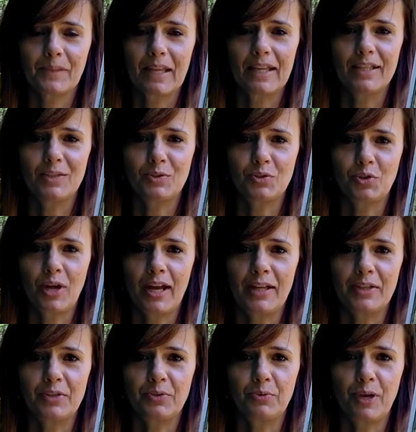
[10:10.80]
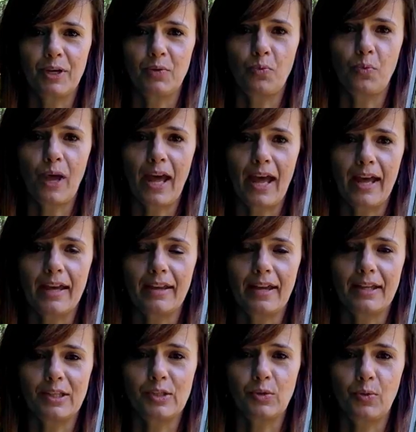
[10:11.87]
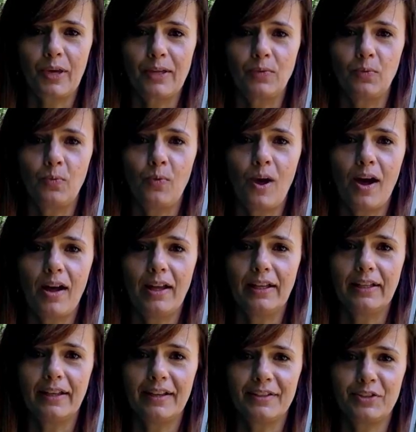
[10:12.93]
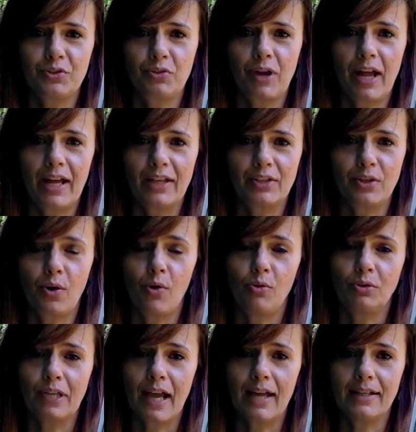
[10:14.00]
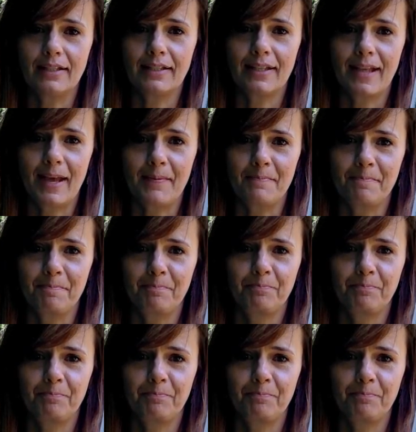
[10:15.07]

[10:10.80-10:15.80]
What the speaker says: is trying to run away and twin 1 is trying to hold on to them.